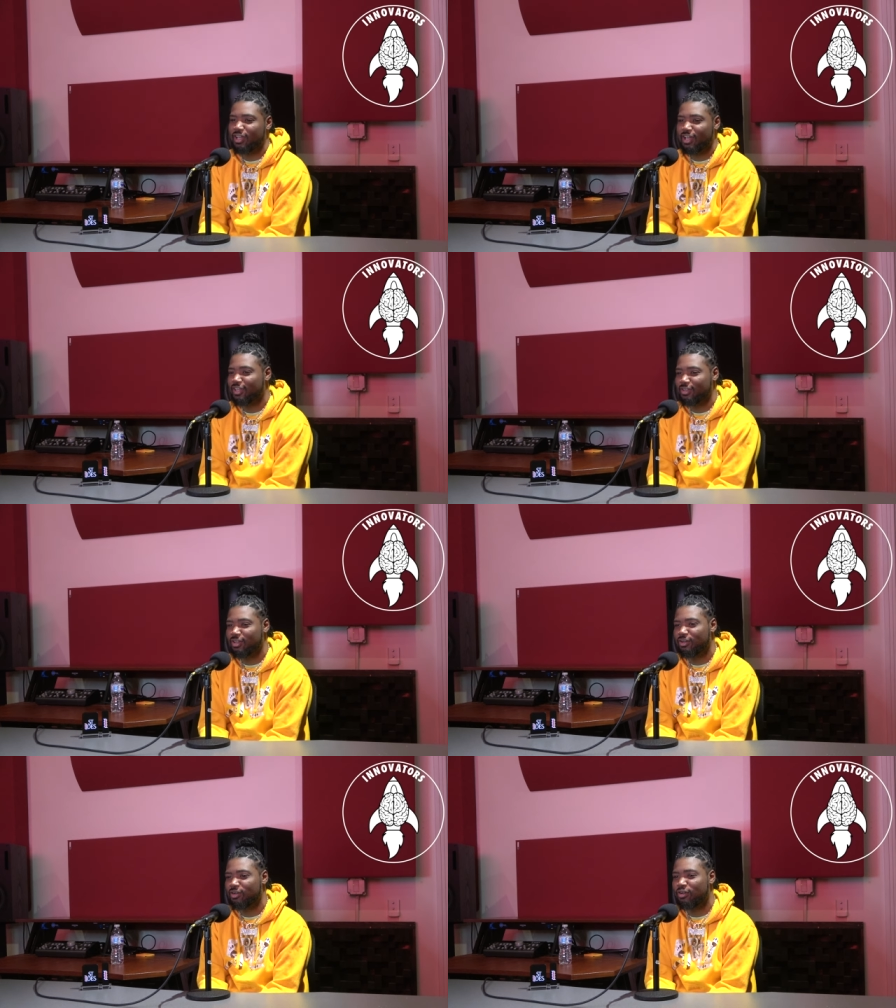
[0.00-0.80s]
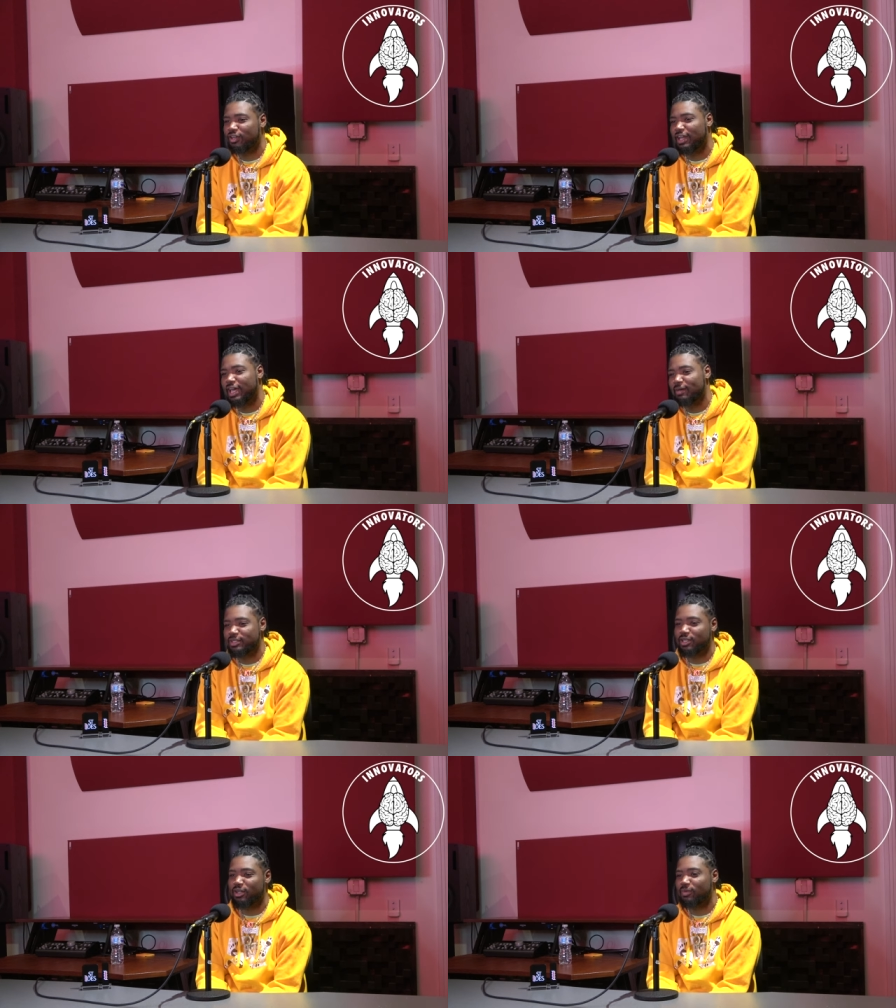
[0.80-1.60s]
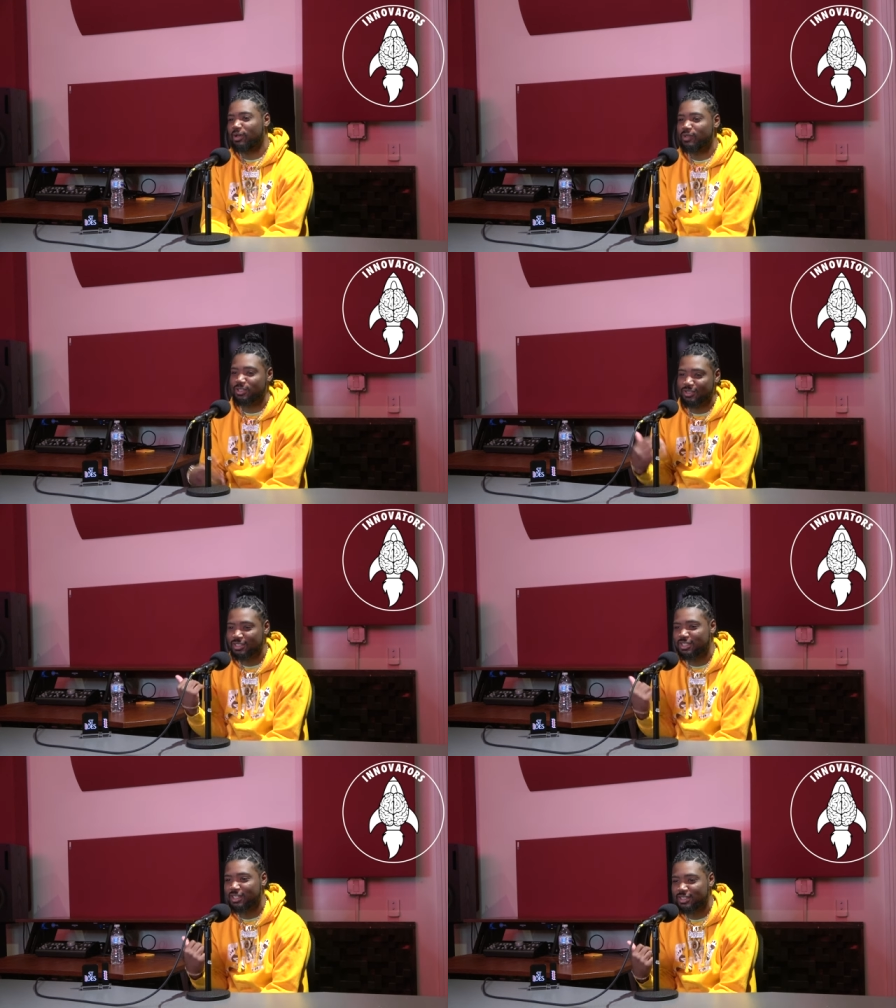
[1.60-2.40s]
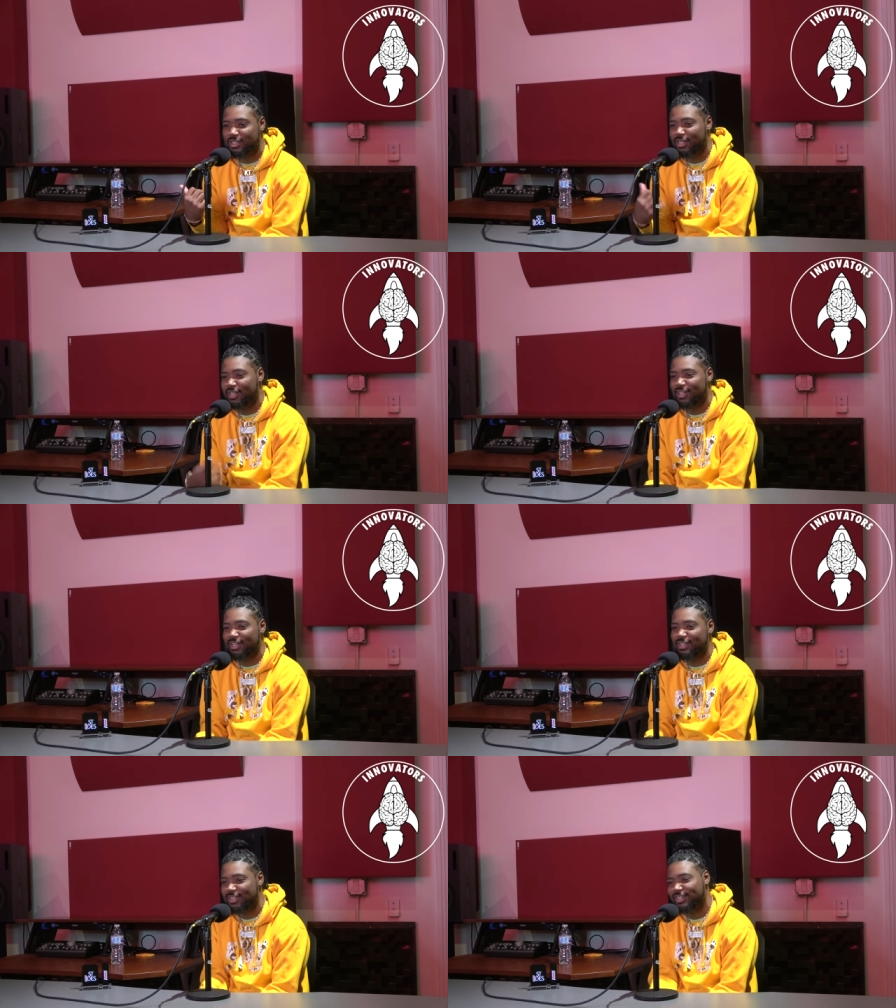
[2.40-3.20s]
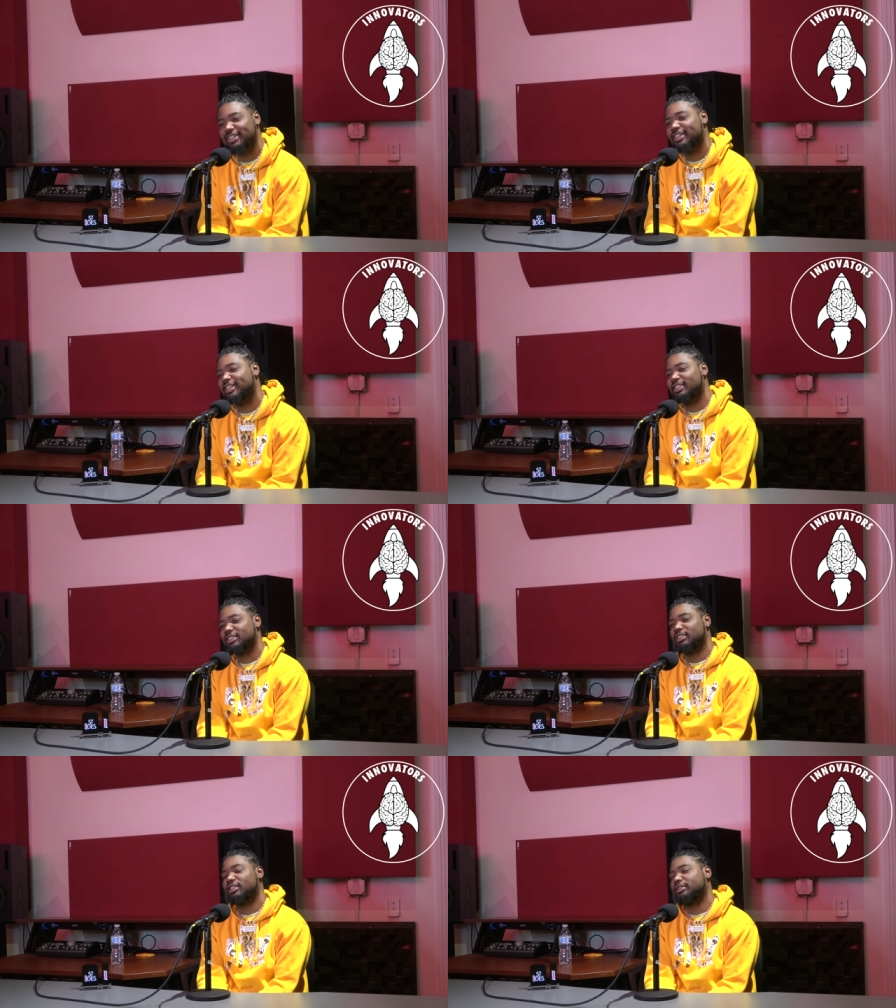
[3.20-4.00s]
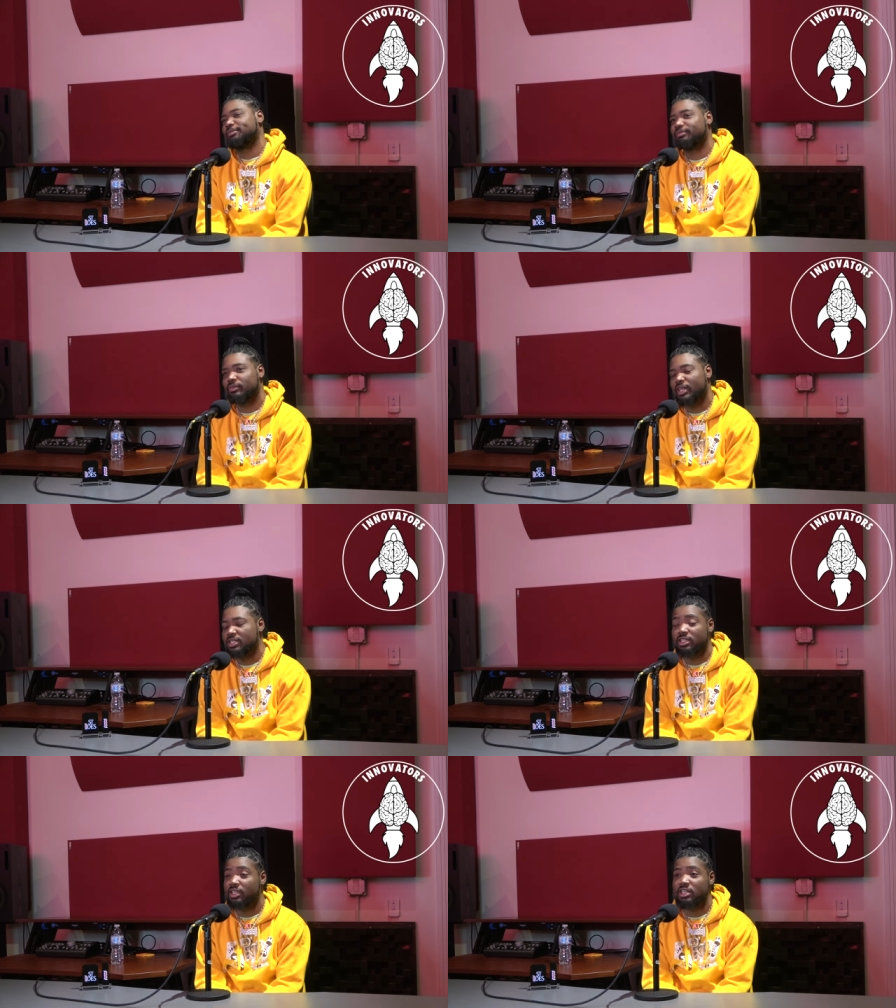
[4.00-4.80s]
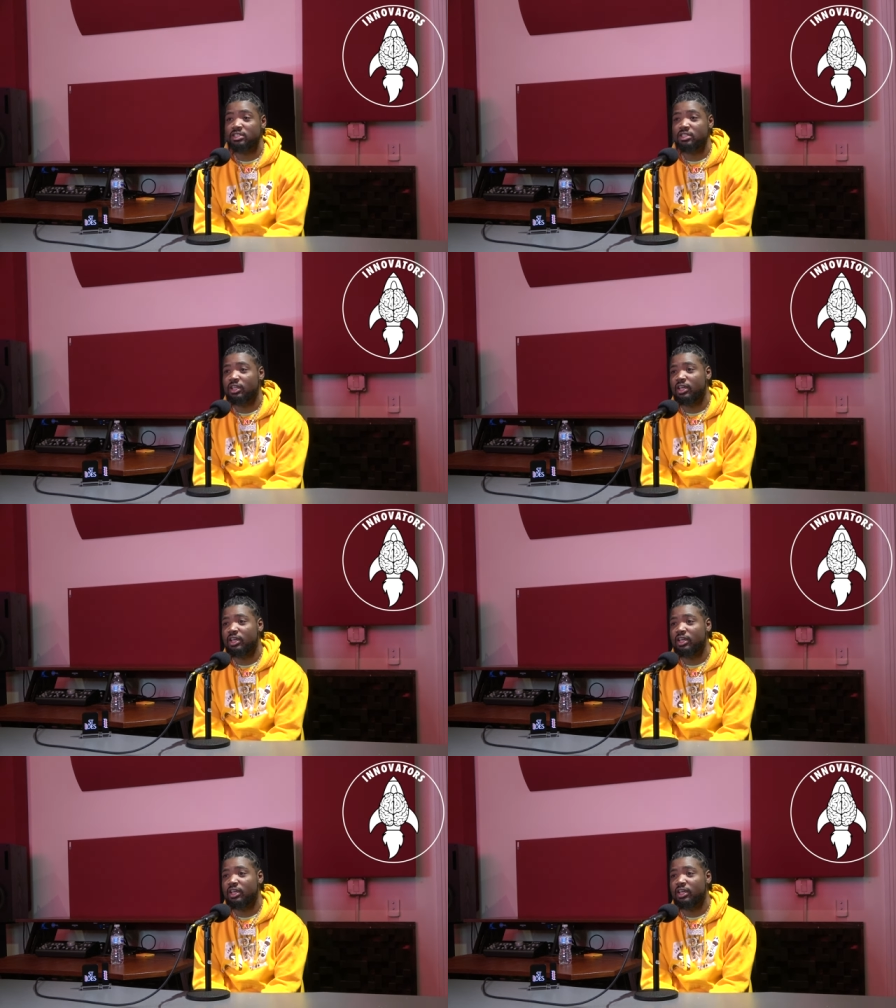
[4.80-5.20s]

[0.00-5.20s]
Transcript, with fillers: like you know go in the lab and talk about what you just did today like yeah. you know so that shit easy.